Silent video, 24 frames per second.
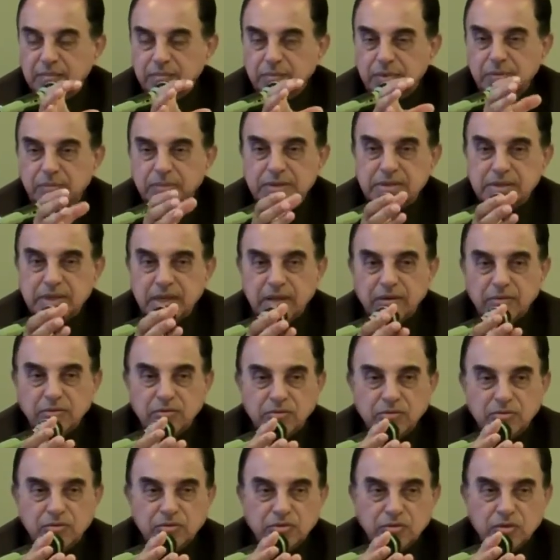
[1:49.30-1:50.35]
People say,
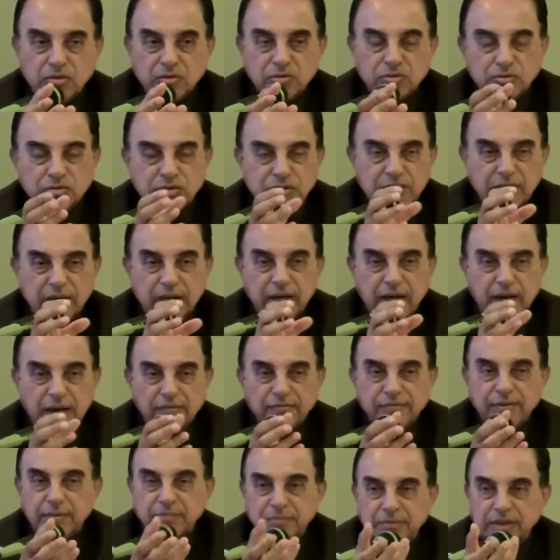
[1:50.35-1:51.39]
those who say
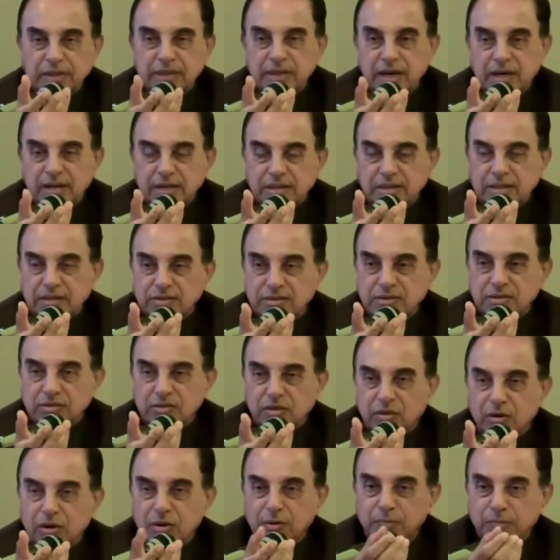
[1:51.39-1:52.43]
half empty are
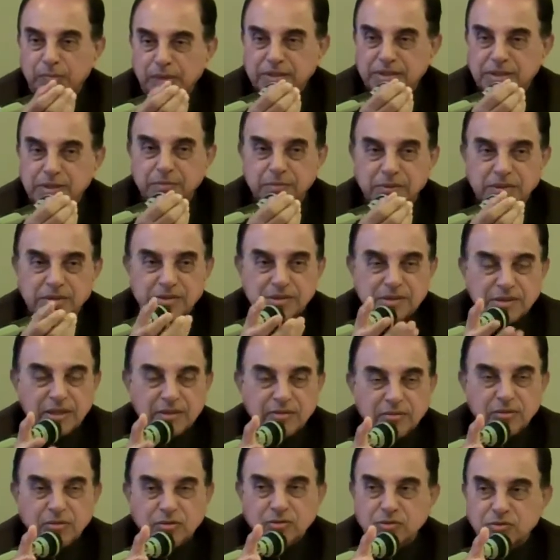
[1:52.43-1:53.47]
called pessimists,
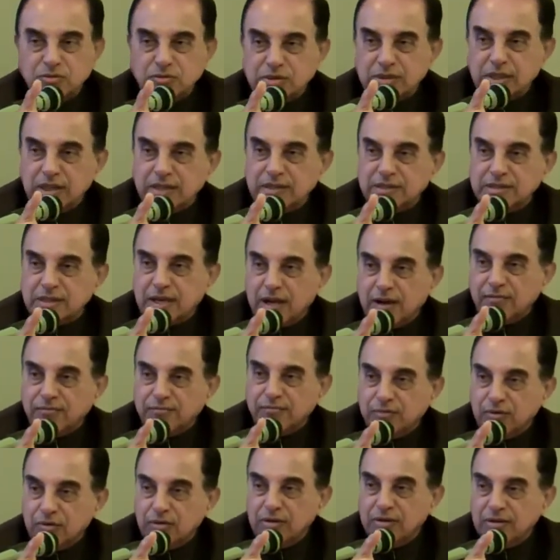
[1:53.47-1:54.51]
and those who say it's
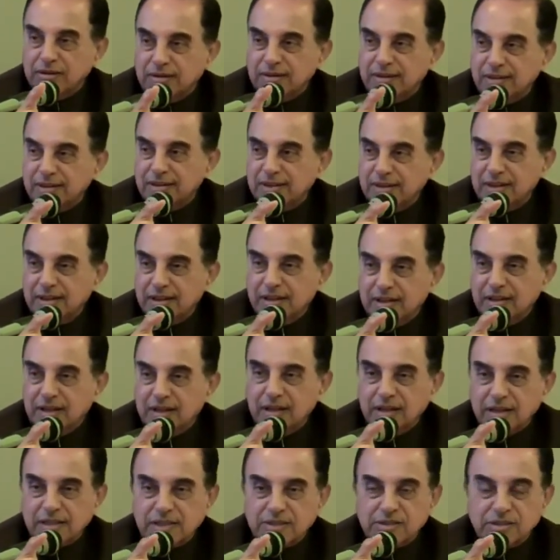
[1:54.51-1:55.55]
half full
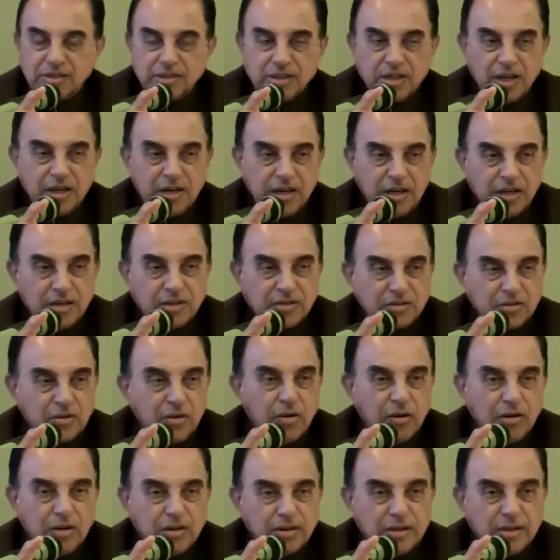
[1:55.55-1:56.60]
are
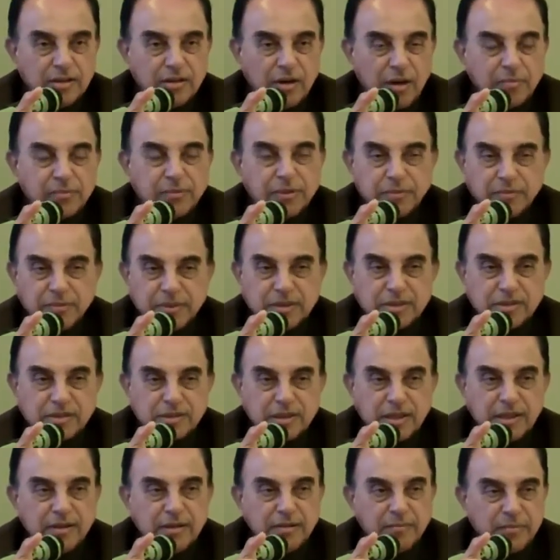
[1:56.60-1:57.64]
called optimists.
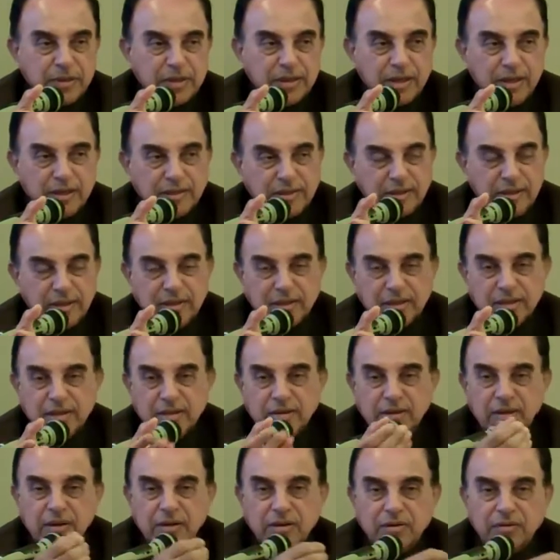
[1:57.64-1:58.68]
But I think
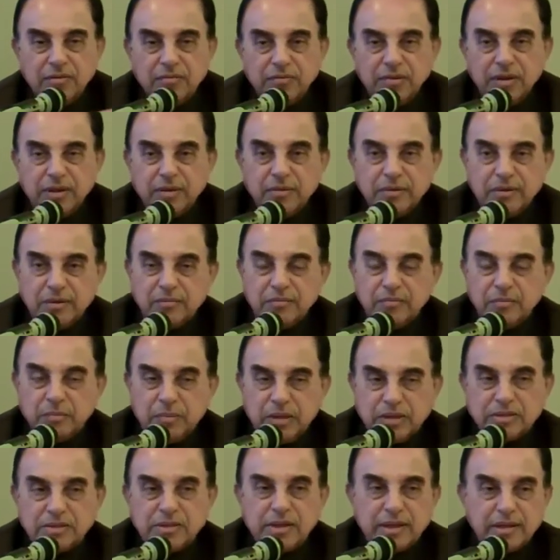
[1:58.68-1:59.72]
we
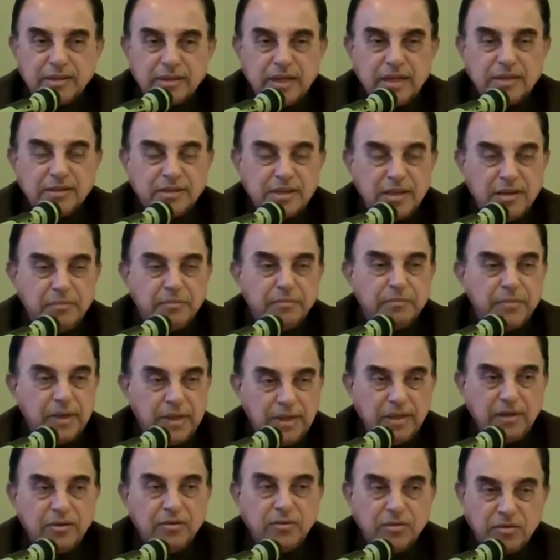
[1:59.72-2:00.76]
must recognize there are
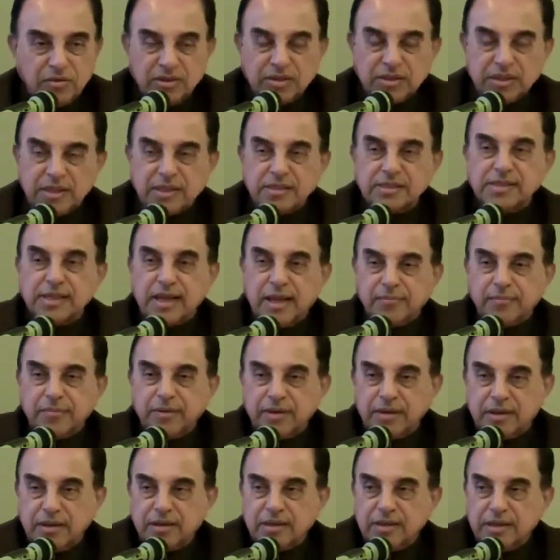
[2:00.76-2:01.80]
many good things
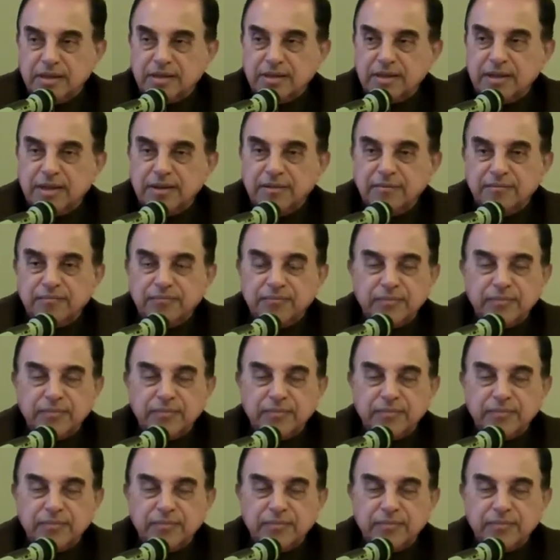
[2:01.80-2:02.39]
happening in India,